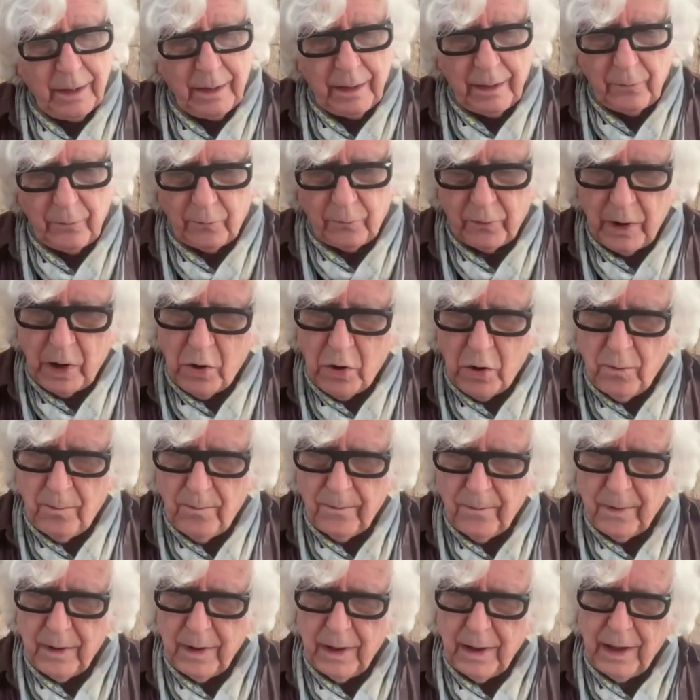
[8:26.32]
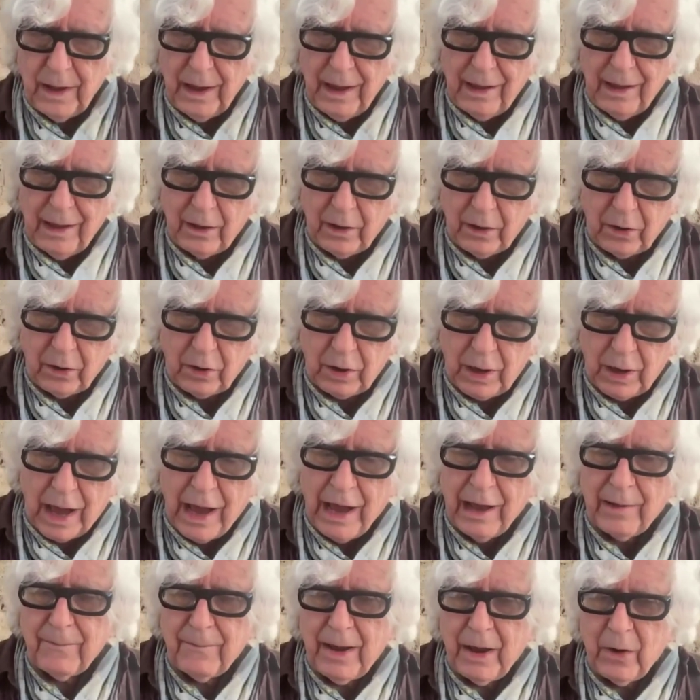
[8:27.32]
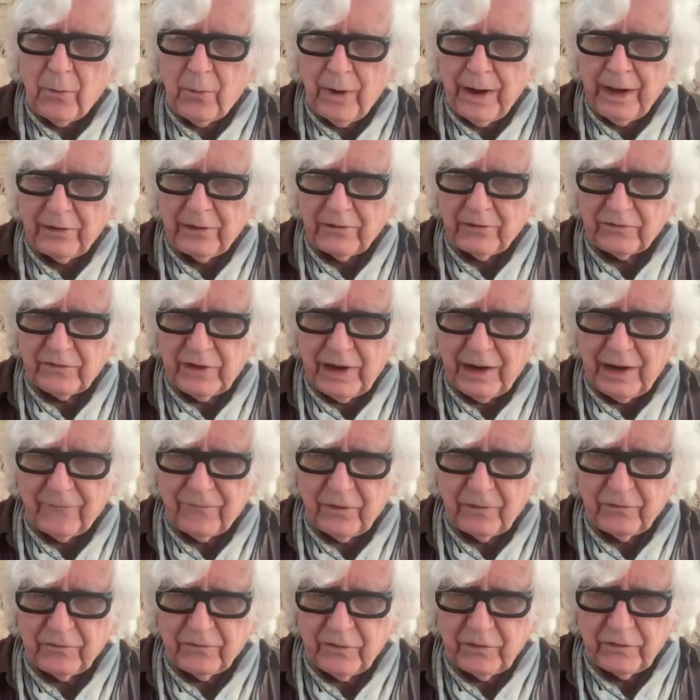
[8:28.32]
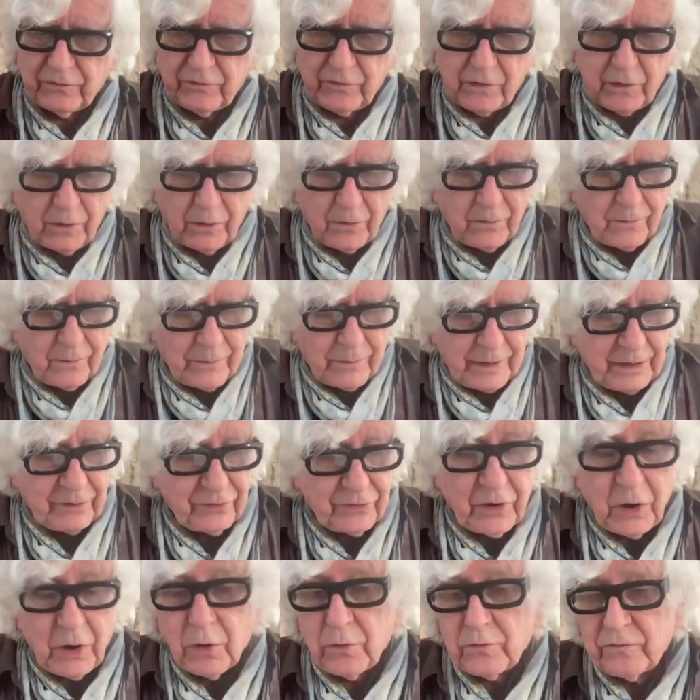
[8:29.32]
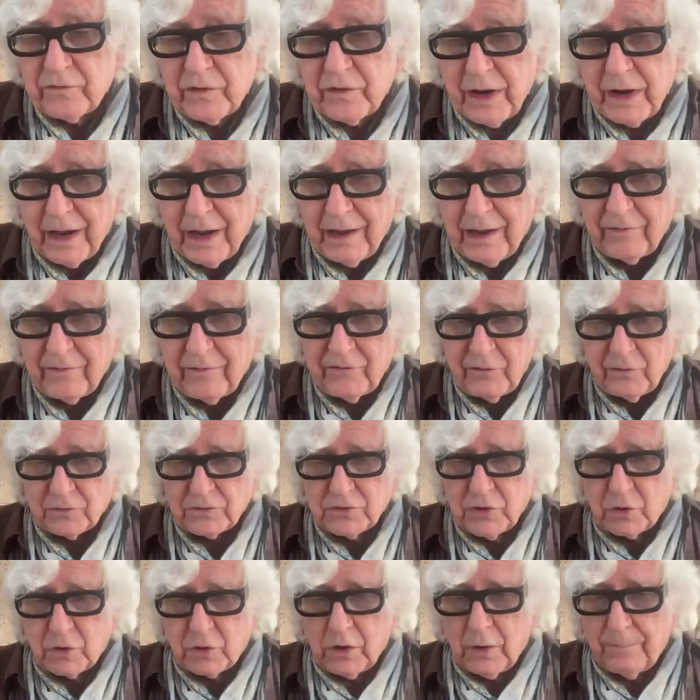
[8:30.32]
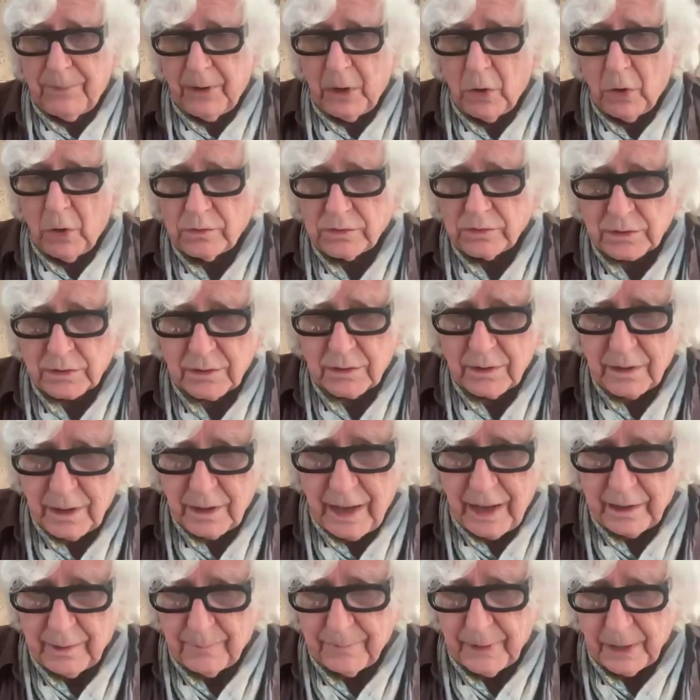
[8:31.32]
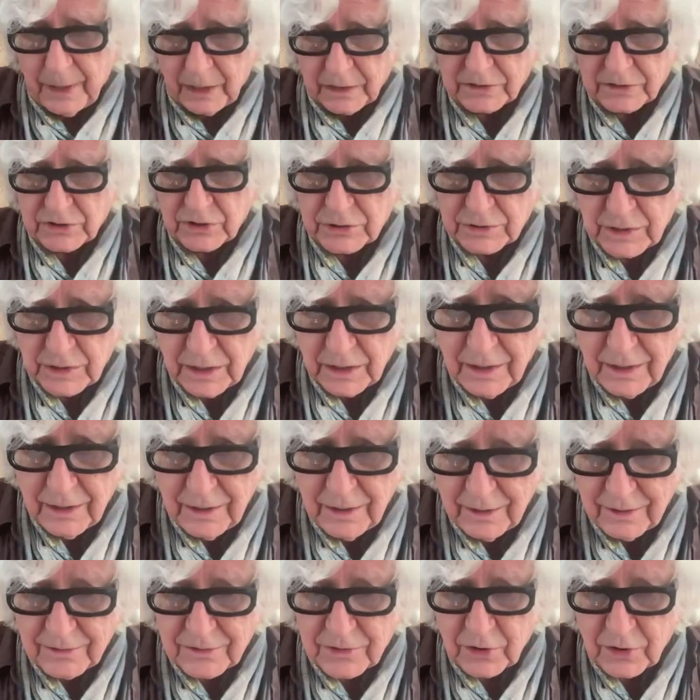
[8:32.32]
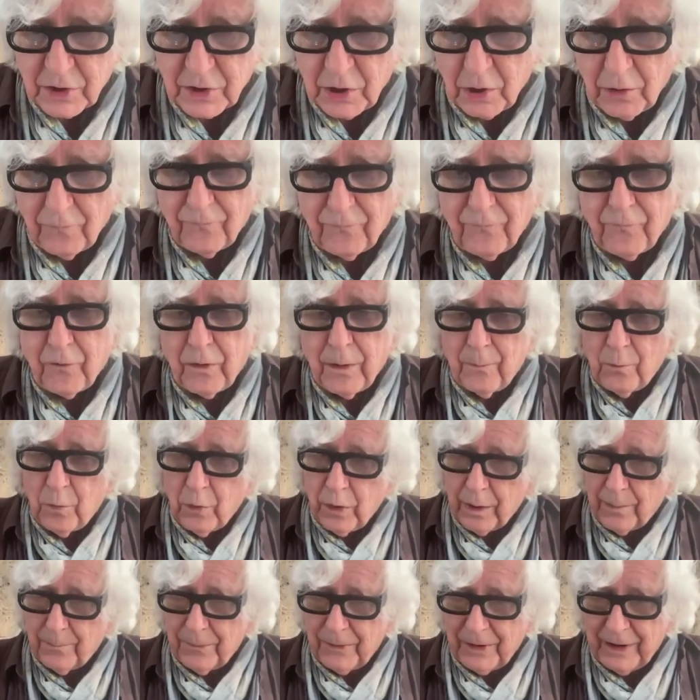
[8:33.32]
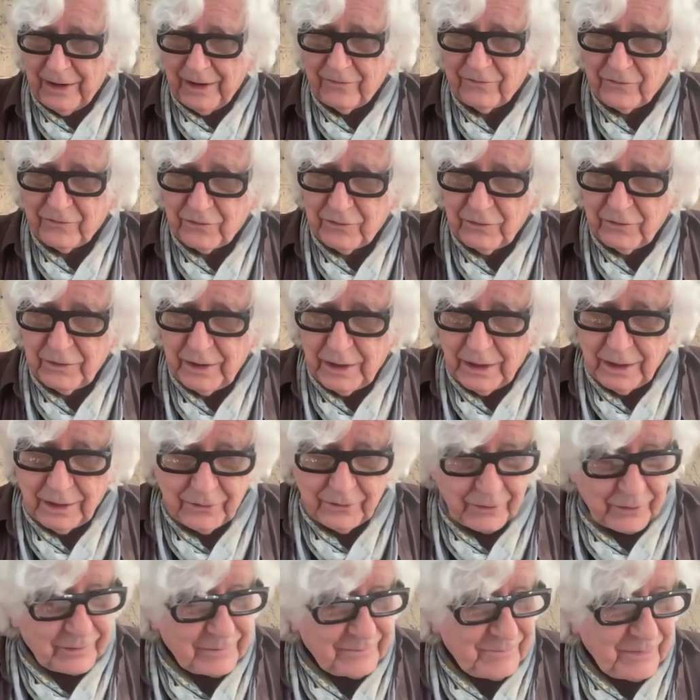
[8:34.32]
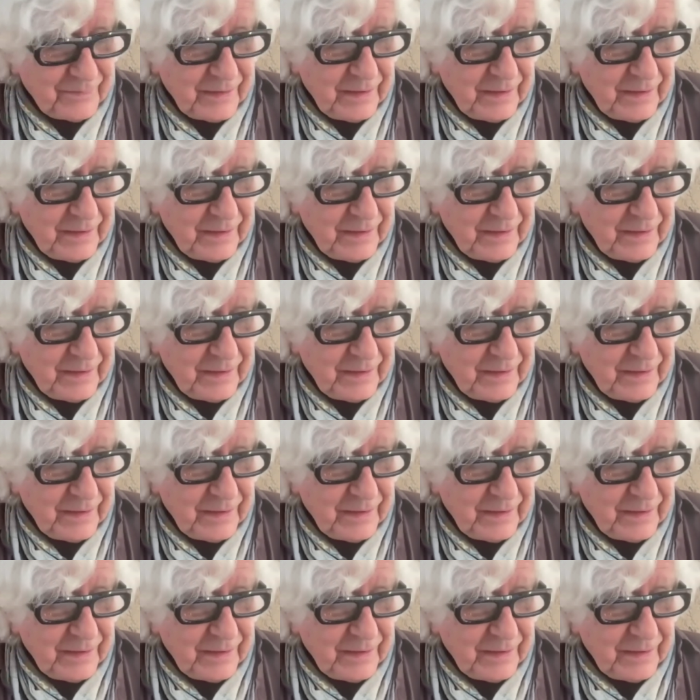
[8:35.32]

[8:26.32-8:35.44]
Rome on my way to San Francisco. In those days, you took a boat and a bus to go from one place to the other.